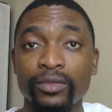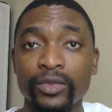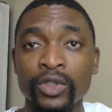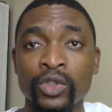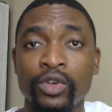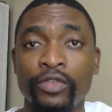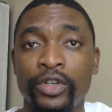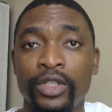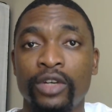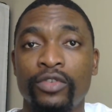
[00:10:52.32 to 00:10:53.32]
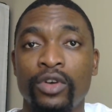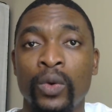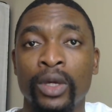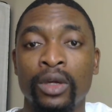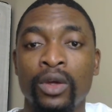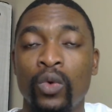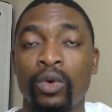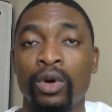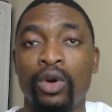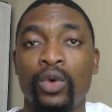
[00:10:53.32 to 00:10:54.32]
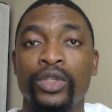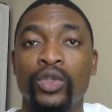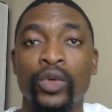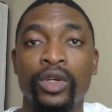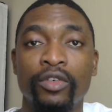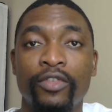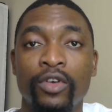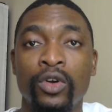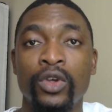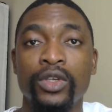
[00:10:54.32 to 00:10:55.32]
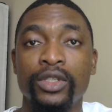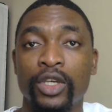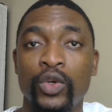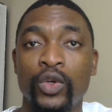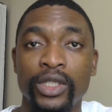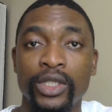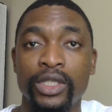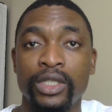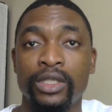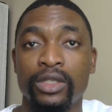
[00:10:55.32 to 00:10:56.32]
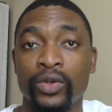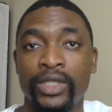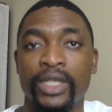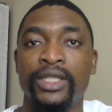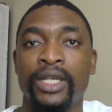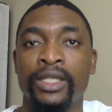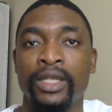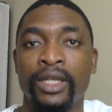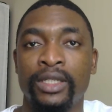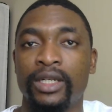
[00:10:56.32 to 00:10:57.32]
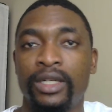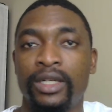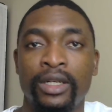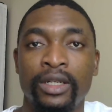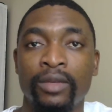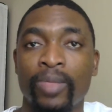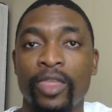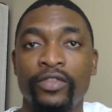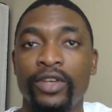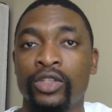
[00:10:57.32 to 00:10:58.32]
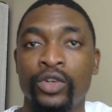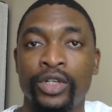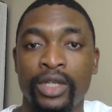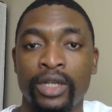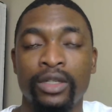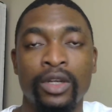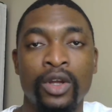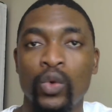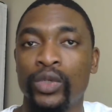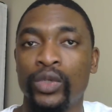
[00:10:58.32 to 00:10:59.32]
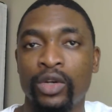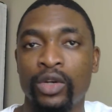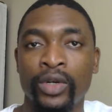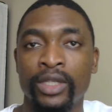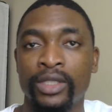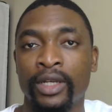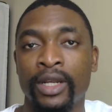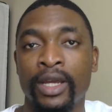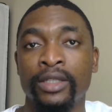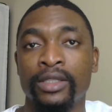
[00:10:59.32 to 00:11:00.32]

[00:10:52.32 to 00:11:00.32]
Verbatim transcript: So for trend following, we're always looking for securities or sectors that are trending. If there's no trend, we stay on the sidelines.